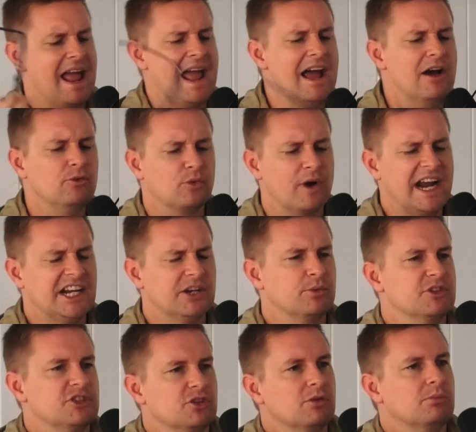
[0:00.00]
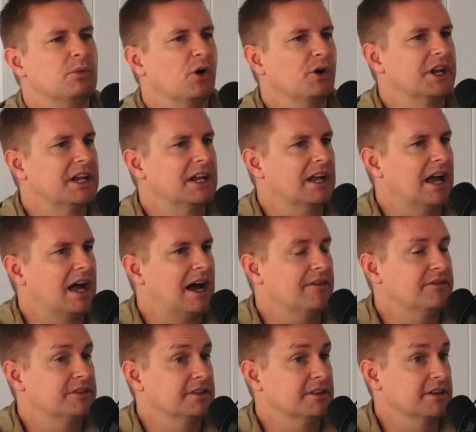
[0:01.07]
how wrecked was your body
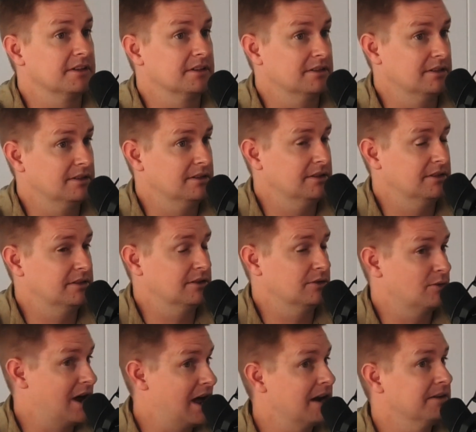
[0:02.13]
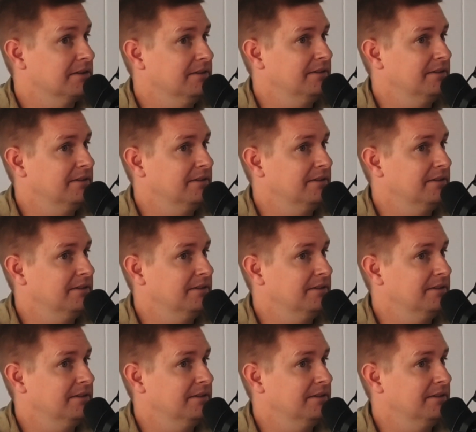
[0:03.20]
after the the run?